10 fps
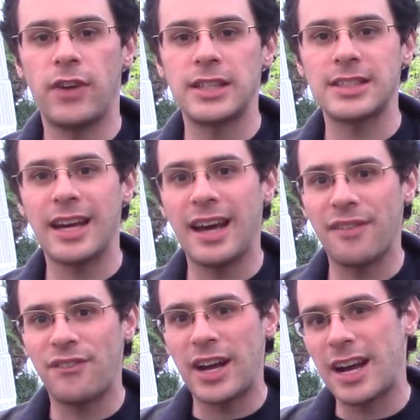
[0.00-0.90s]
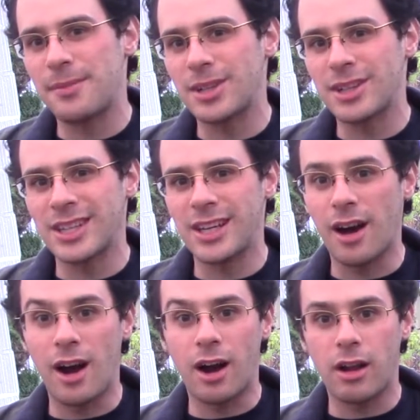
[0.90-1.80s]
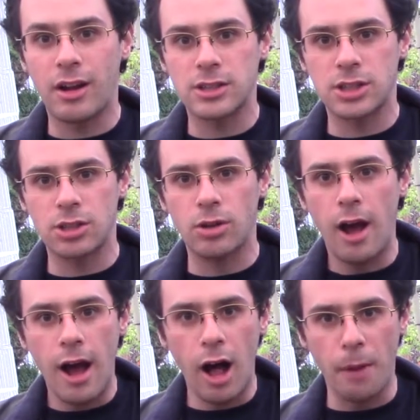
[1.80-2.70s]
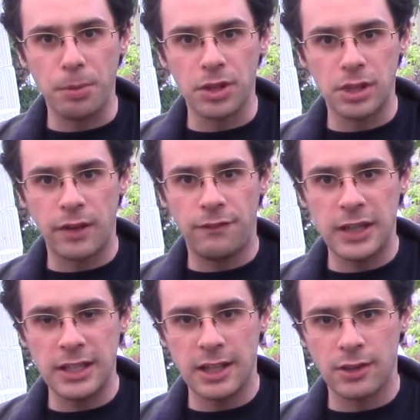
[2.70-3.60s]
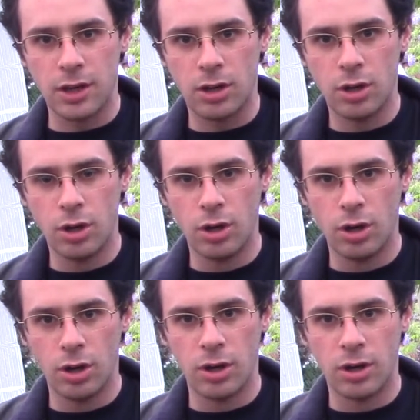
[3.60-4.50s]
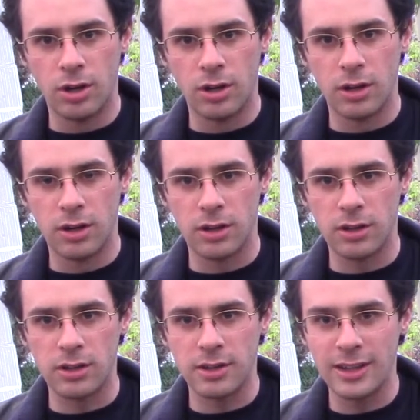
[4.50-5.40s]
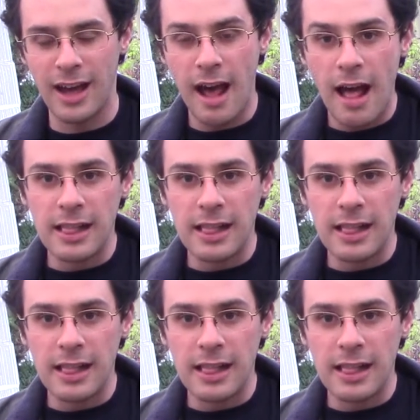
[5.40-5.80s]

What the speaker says: Friends and family are there to help with living in the hood,